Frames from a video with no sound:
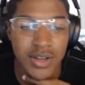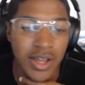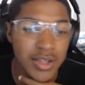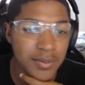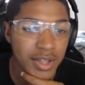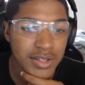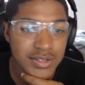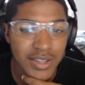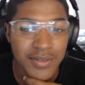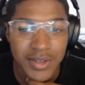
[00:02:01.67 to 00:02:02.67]
I am not
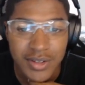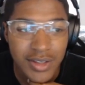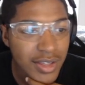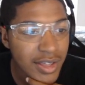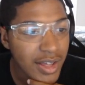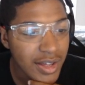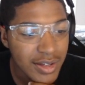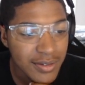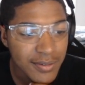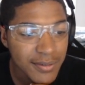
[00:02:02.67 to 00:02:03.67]
saving
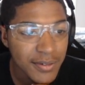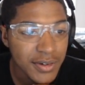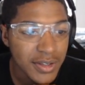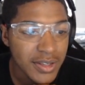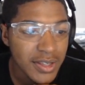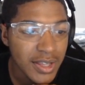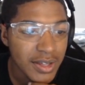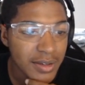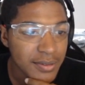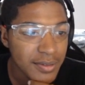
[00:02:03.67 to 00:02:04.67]
for the
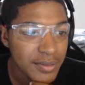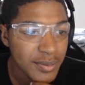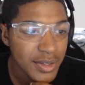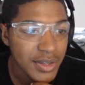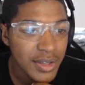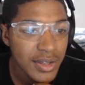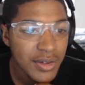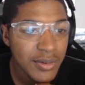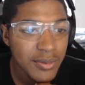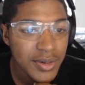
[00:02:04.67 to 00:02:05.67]
life of me.
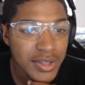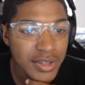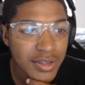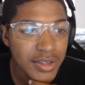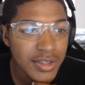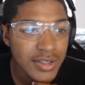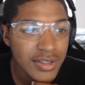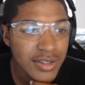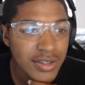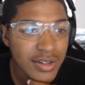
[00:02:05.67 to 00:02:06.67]
When healing,
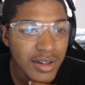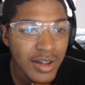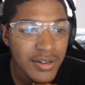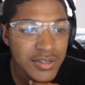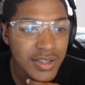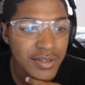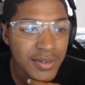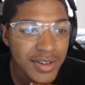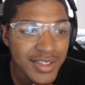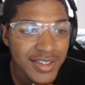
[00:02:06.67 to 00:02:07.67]
autosave
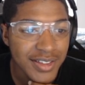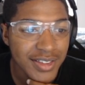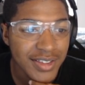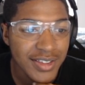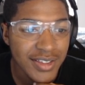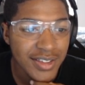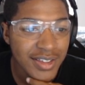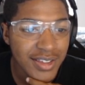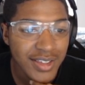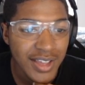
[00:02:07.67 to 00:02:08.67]
when healing,
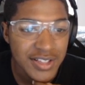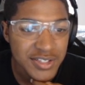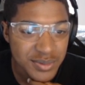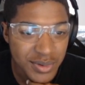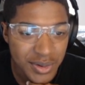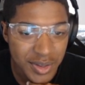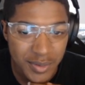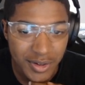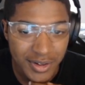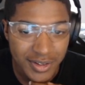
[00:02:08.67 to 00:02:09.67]
catching
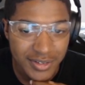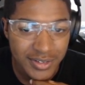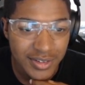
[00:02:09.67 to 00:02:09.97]
Pokemon,